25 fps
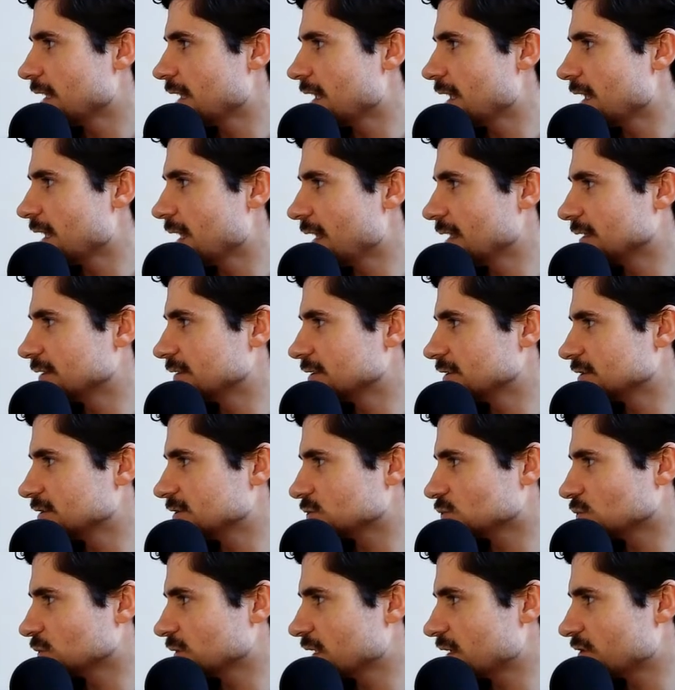and
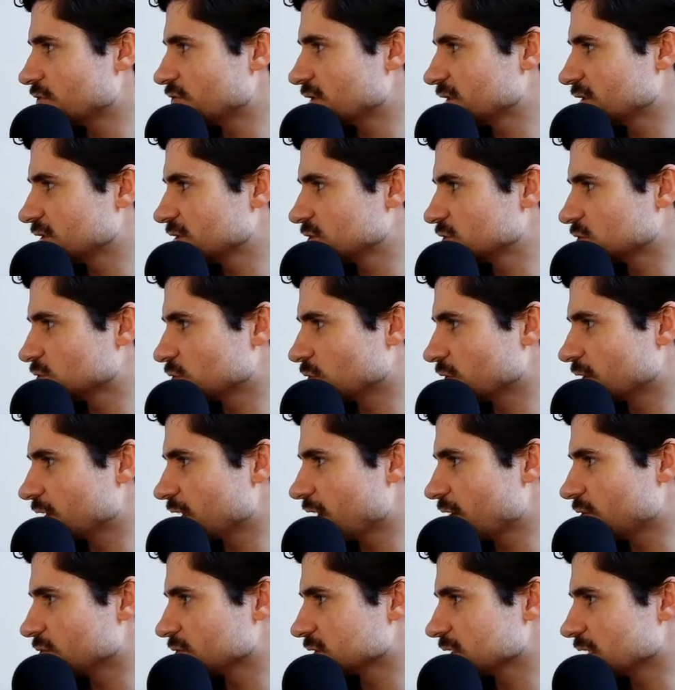when I read this
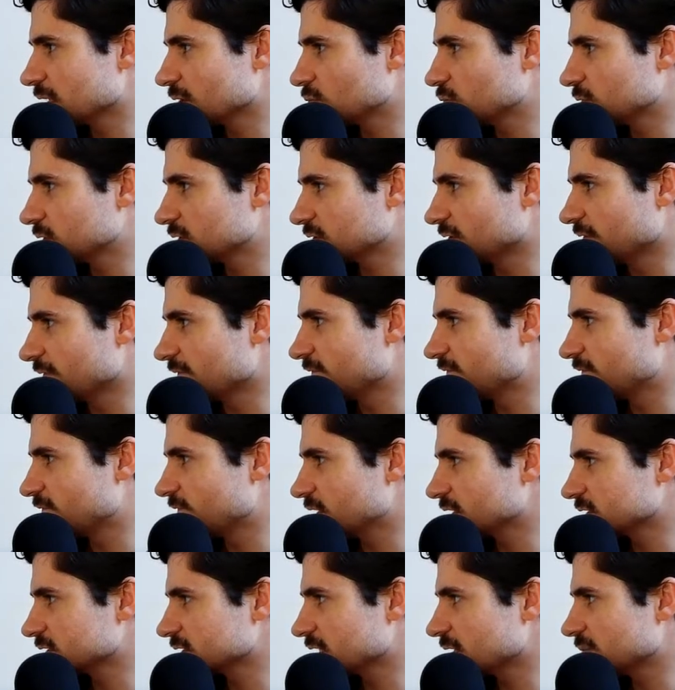story, I was like, what the
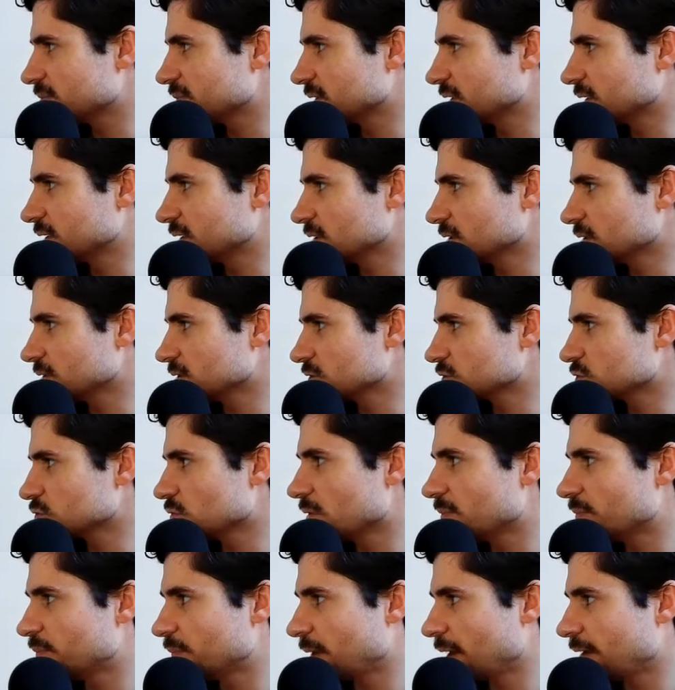fuck's happening here?
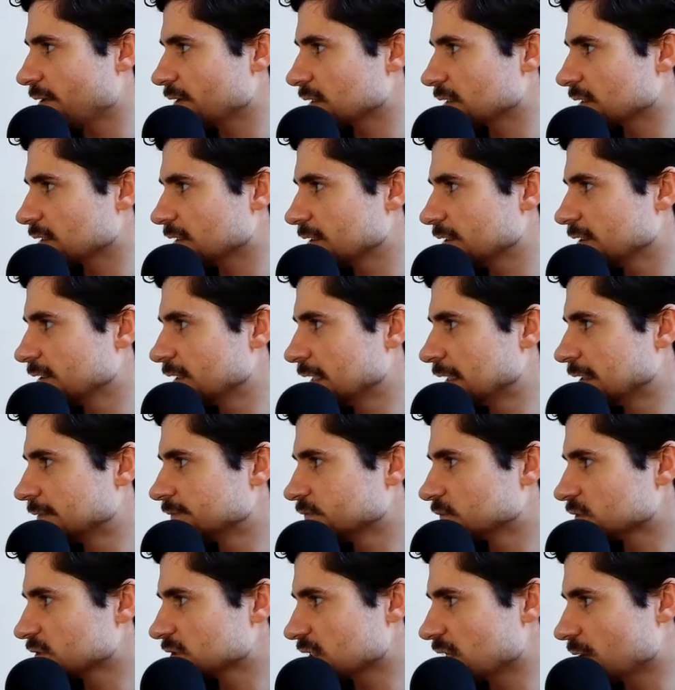So apparently,
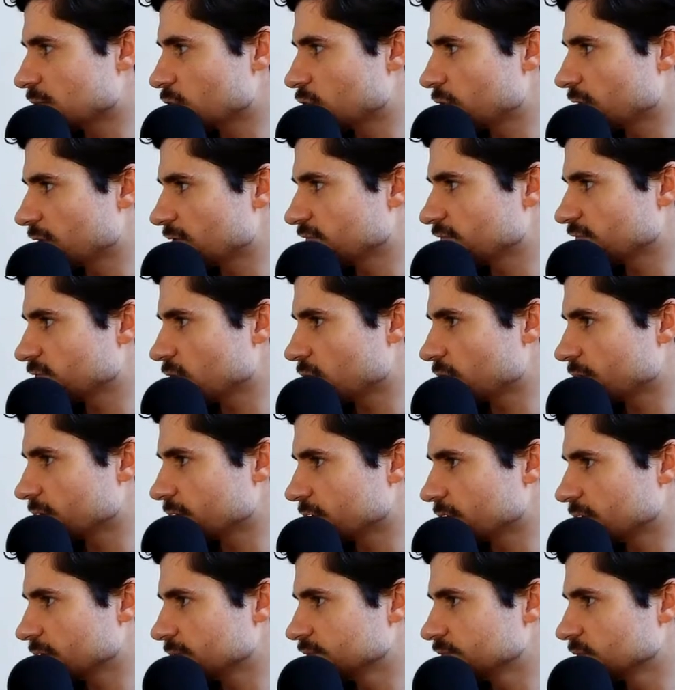somewhere in
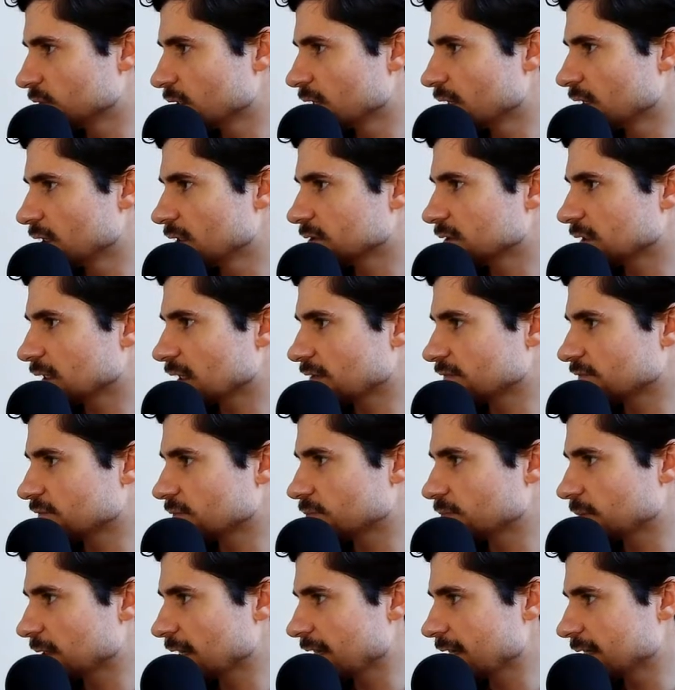Florida, they have
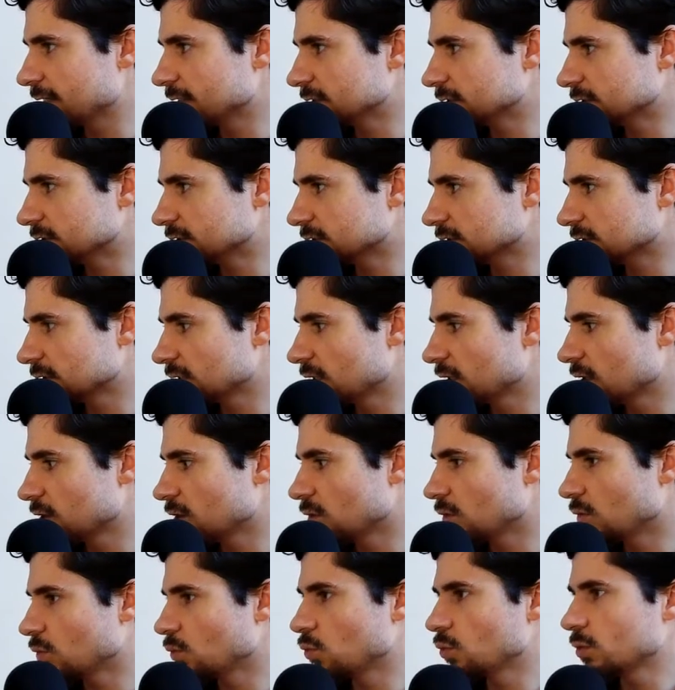a place
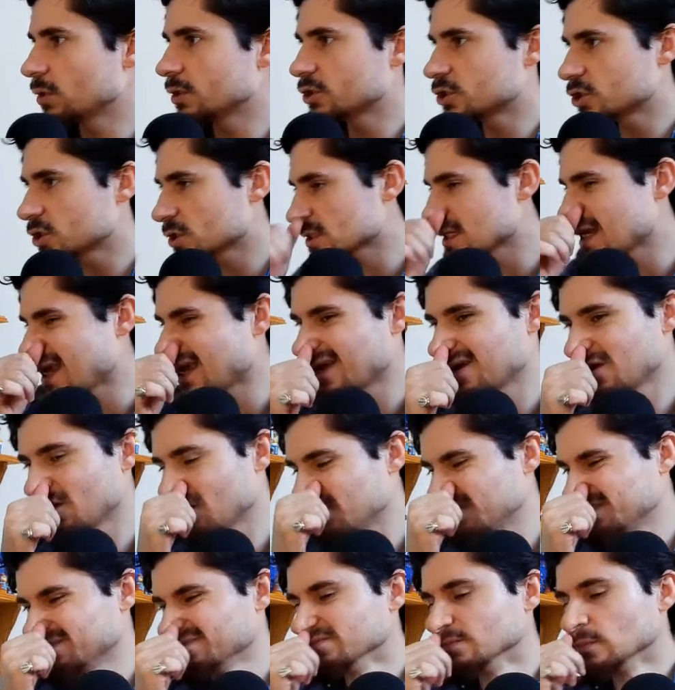which is like
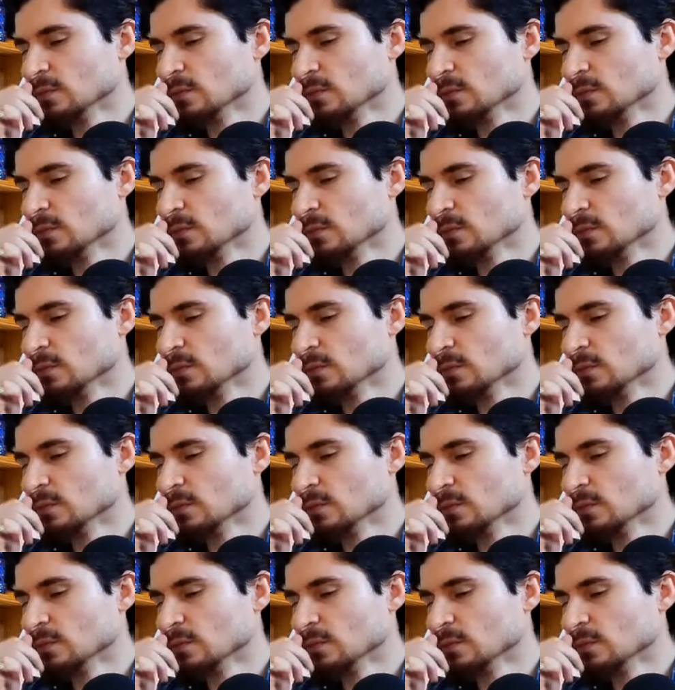a